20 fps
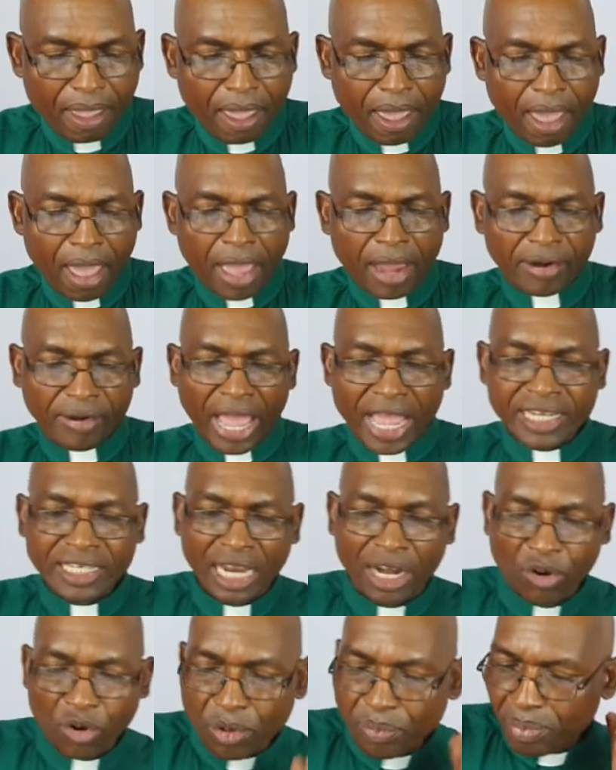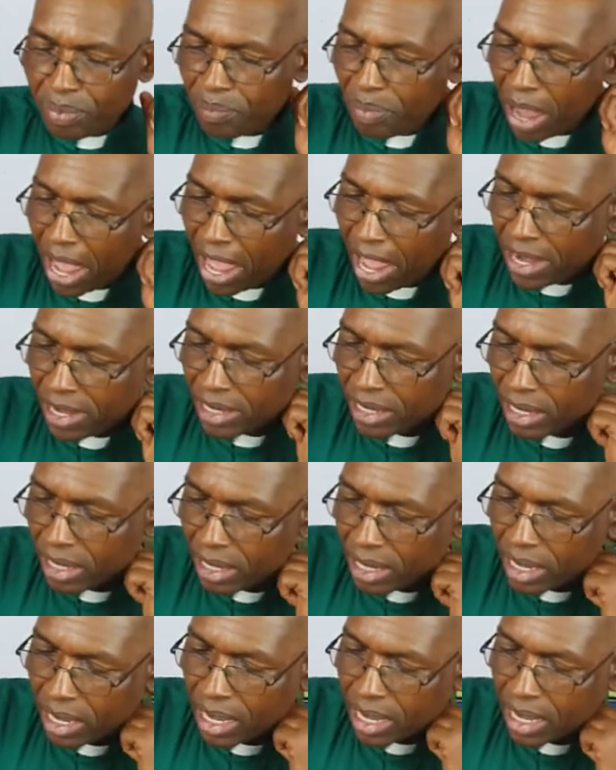A writer, Ruth Bain
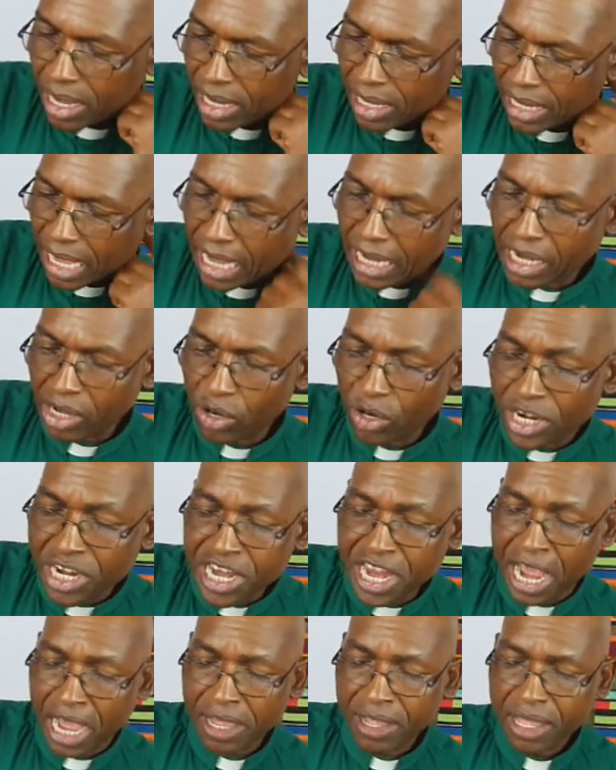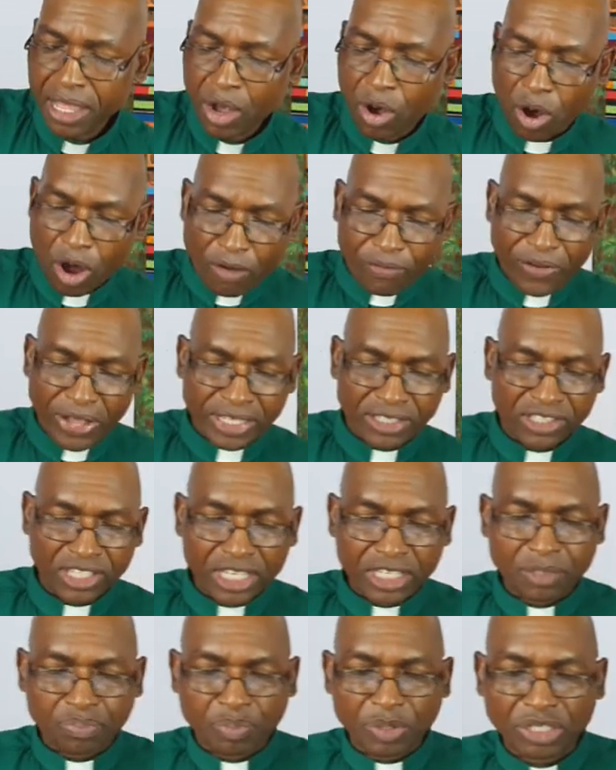Gaglonia, offers
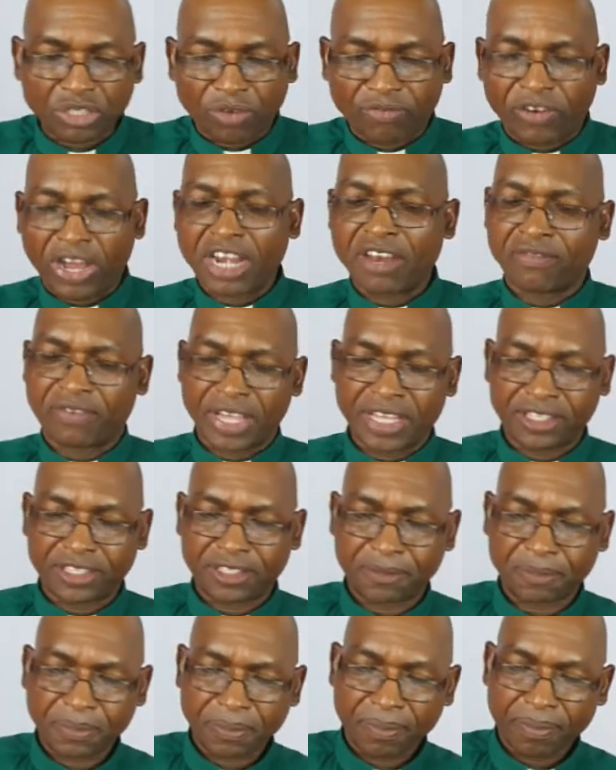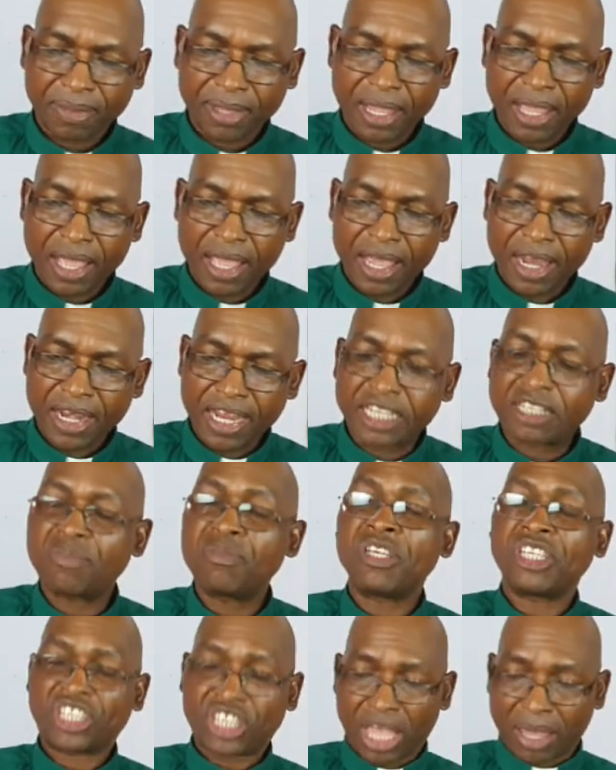this piece of advice. Let
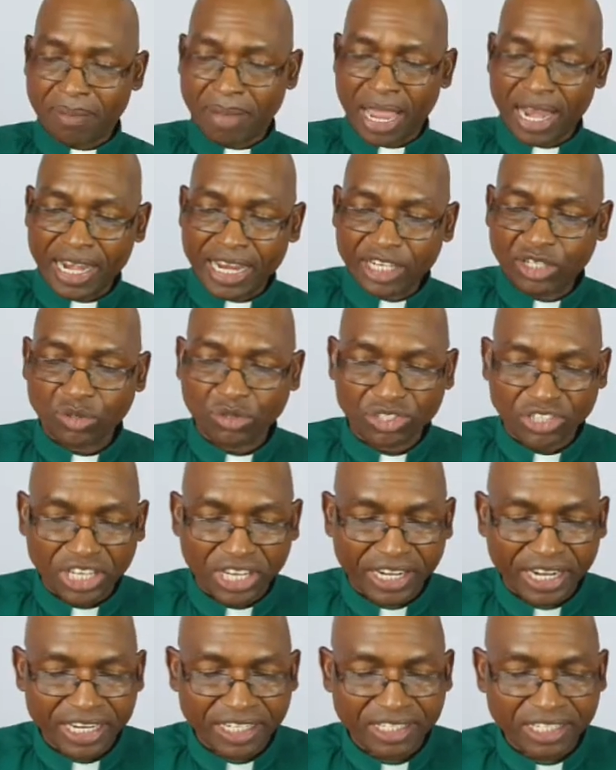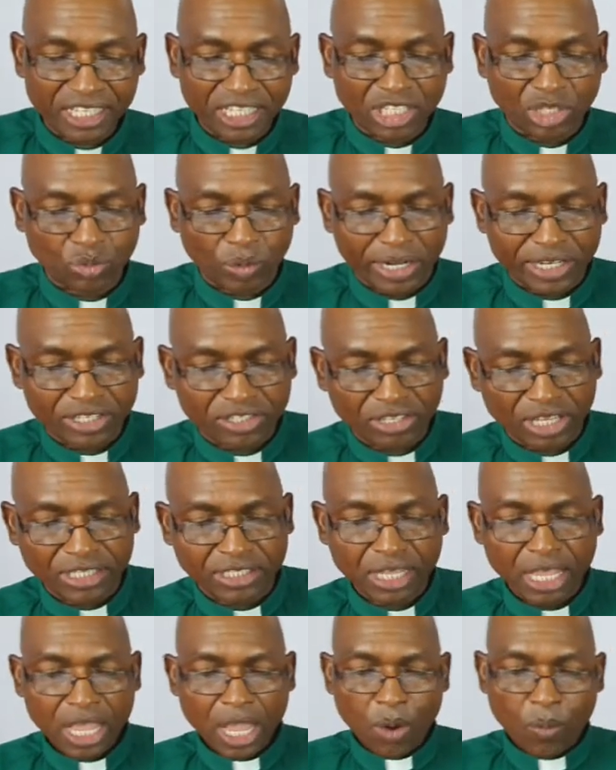me share my little secret. This is what he says.
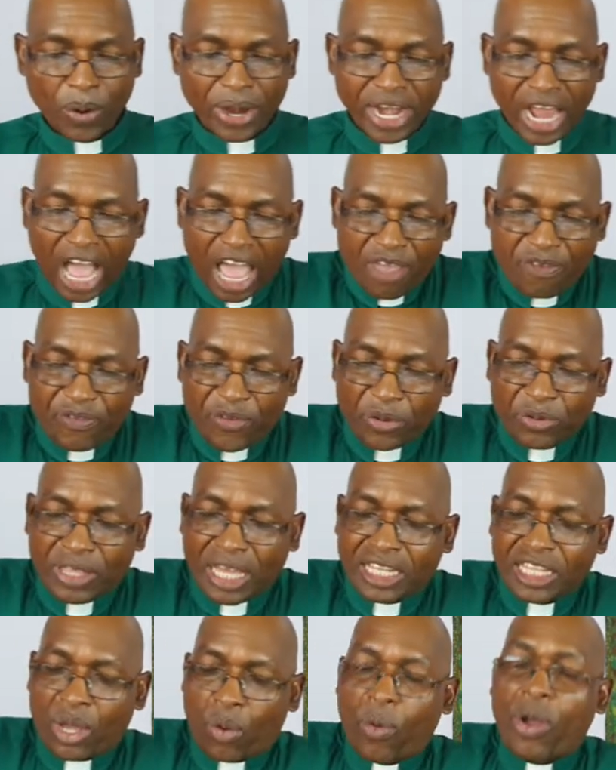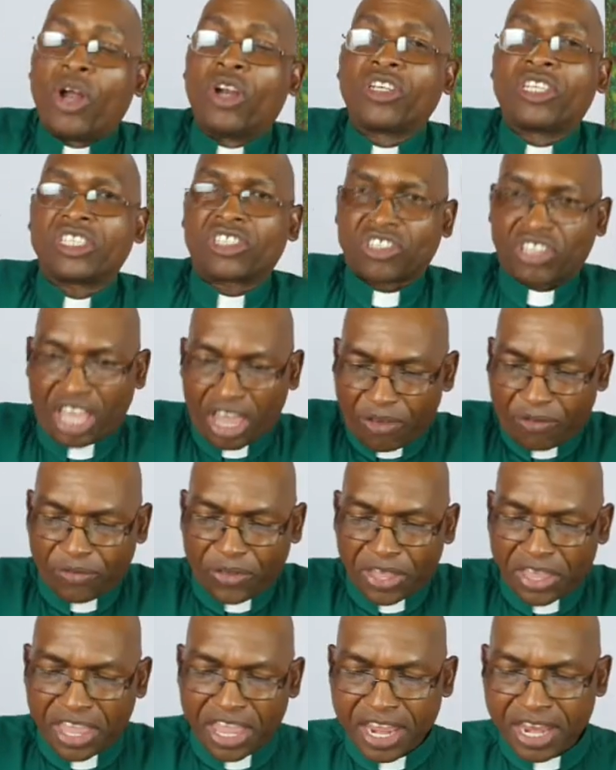When I feel that the world is
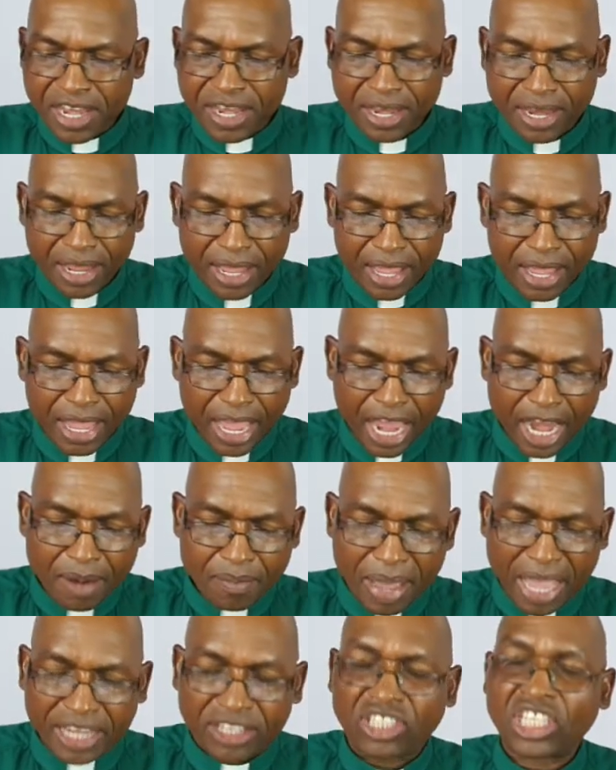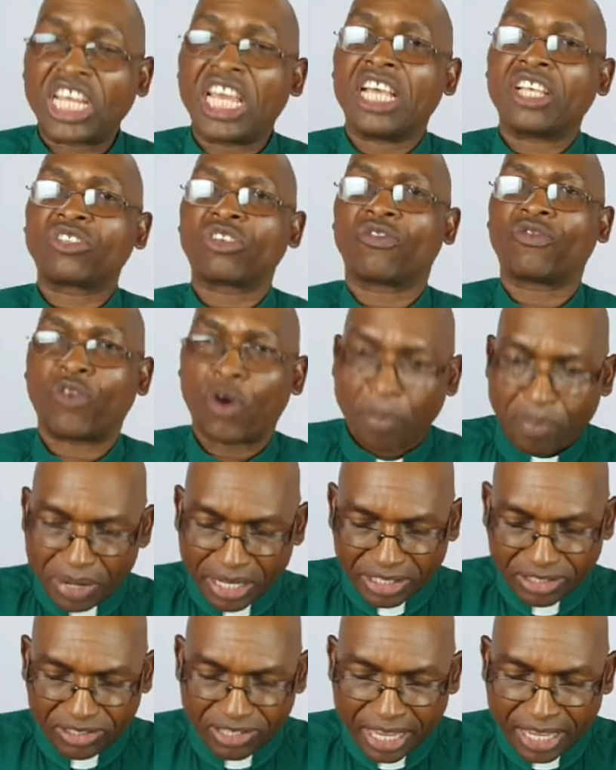caving in and my tears of
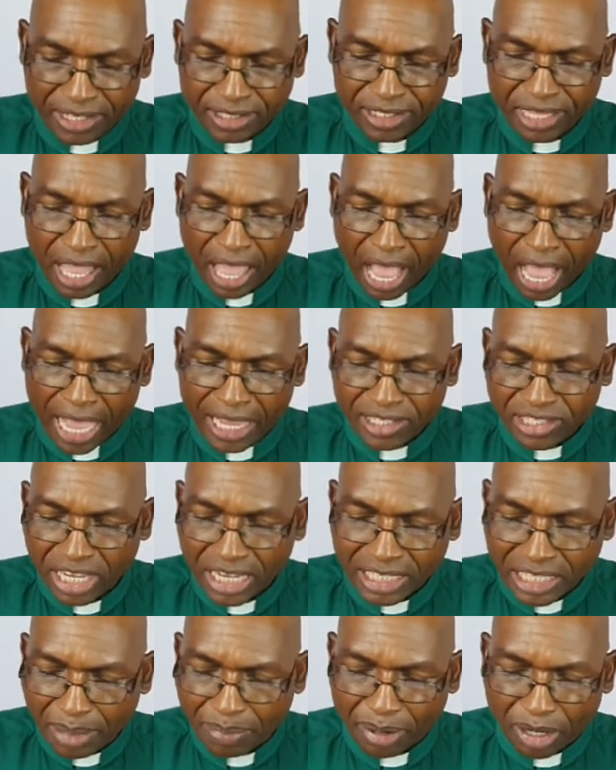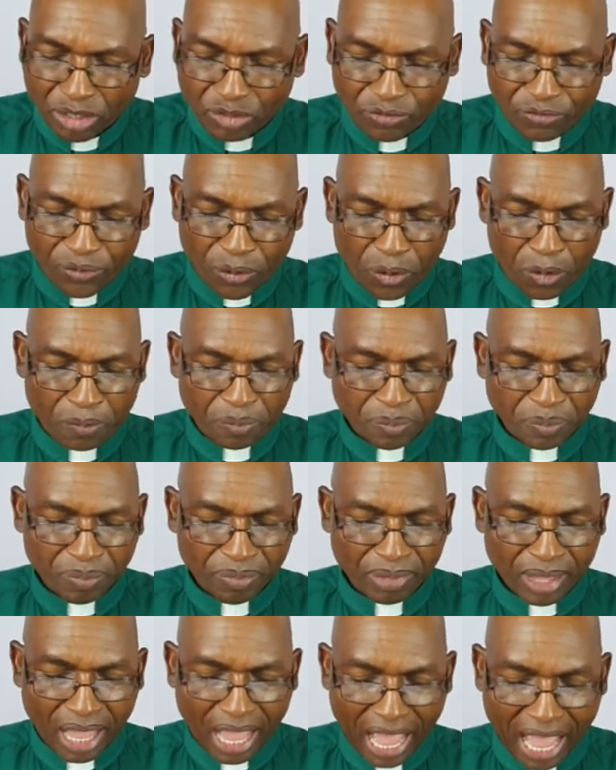hopelessness are just about to fall,
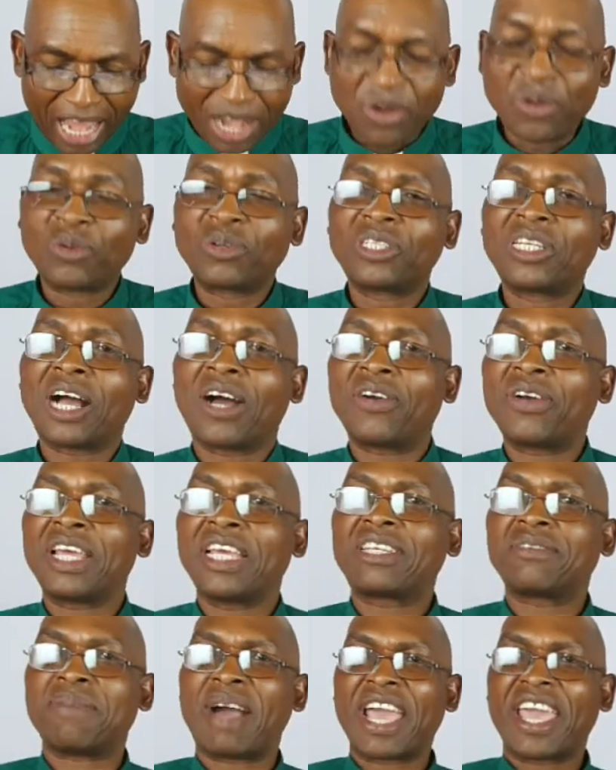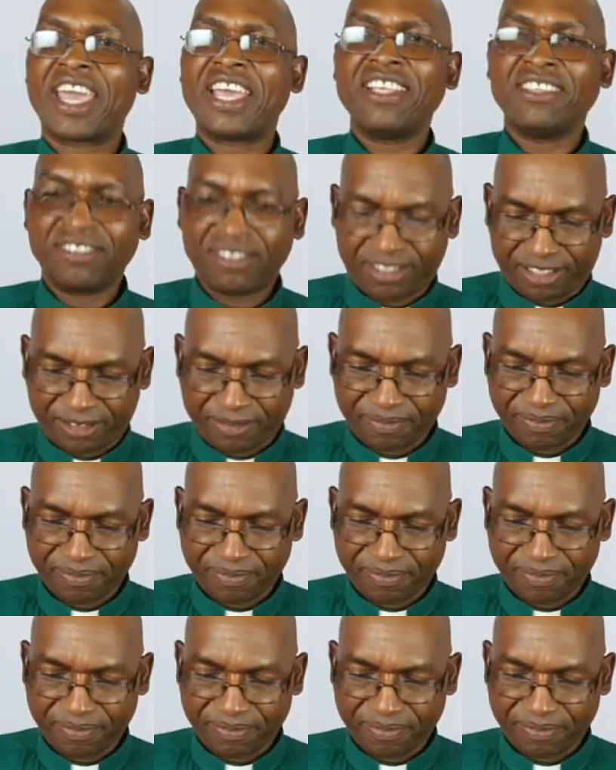I look down at my hands